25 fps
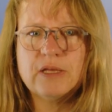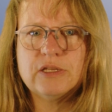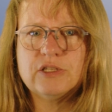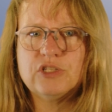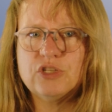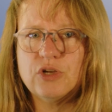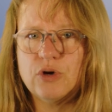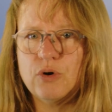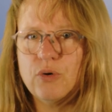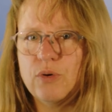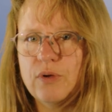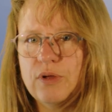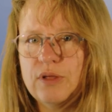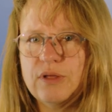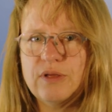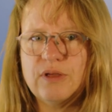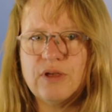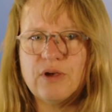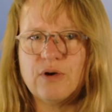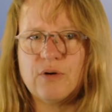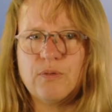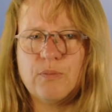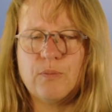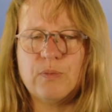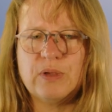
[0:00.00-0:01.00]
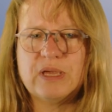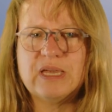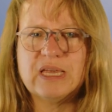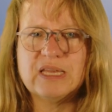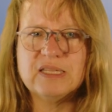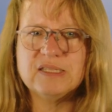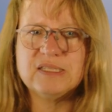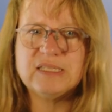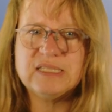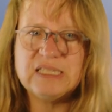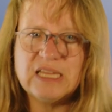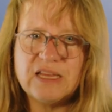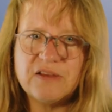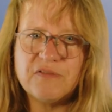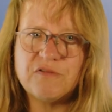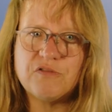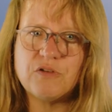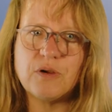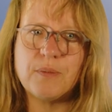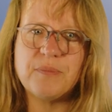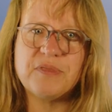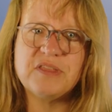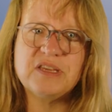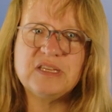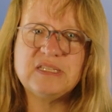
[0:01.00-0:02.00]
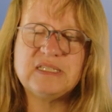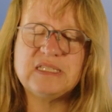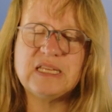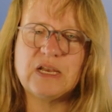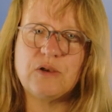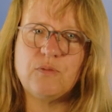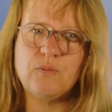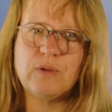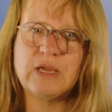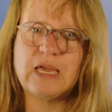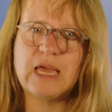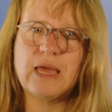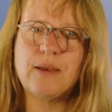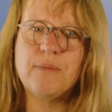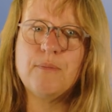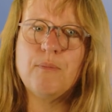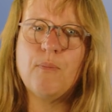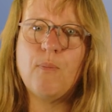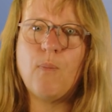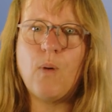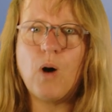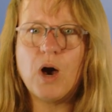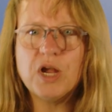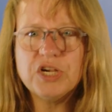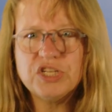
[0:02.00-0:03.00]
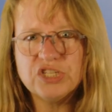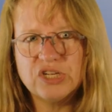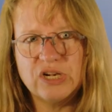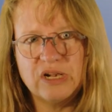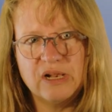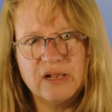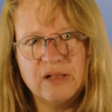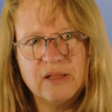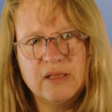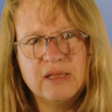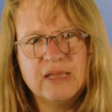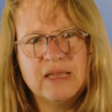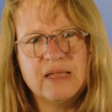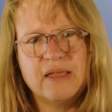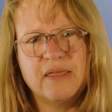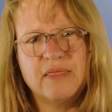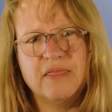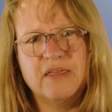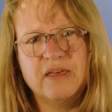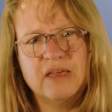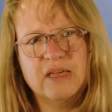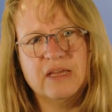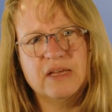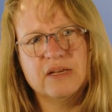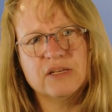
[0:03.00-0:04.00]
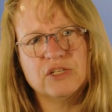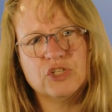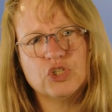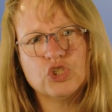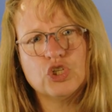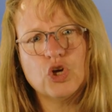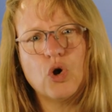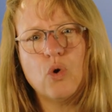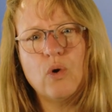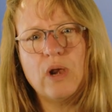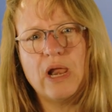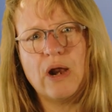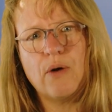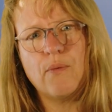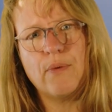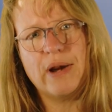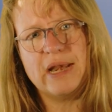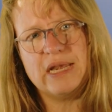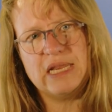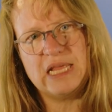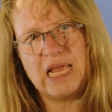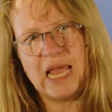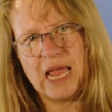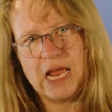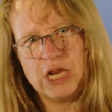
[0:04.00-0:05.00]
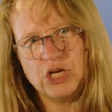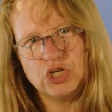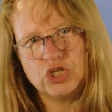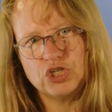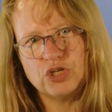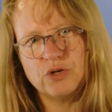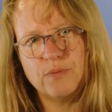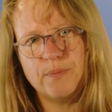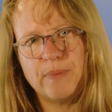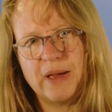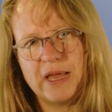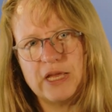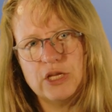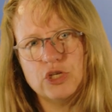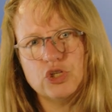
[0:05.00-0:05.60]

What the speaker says: So we can see from this that we can model the solar radiation by